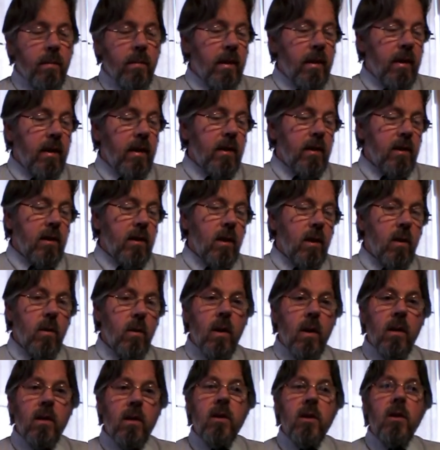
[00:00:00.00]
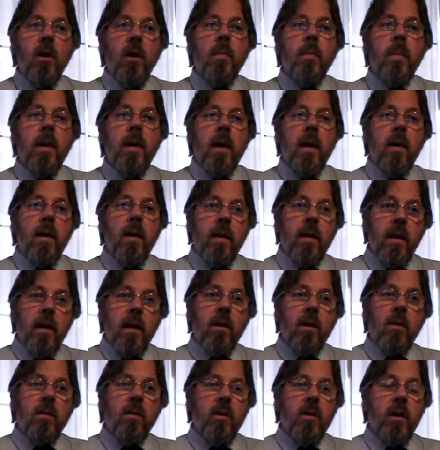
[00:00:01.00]
minutes, so I'll stop now and
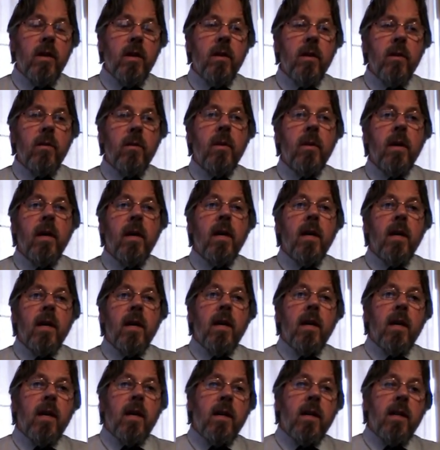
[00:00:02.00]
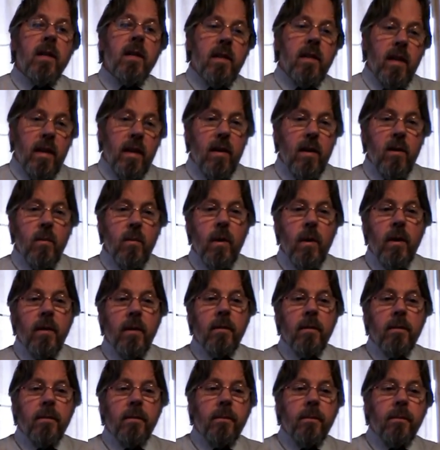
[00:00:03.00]
then continue the second one.
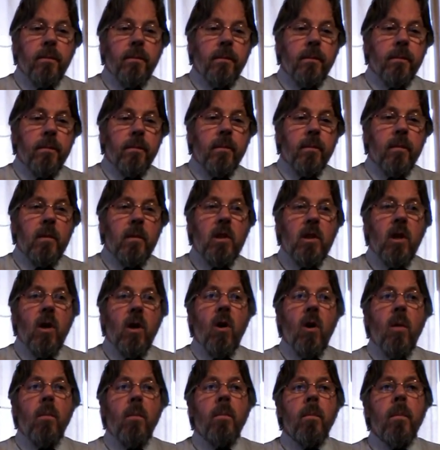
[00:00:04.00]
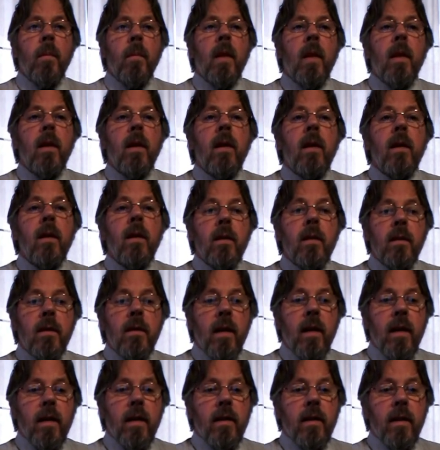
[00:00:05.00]
Shalom.
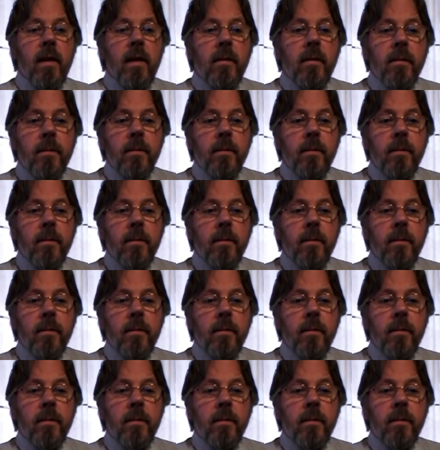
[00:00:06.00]
Till later.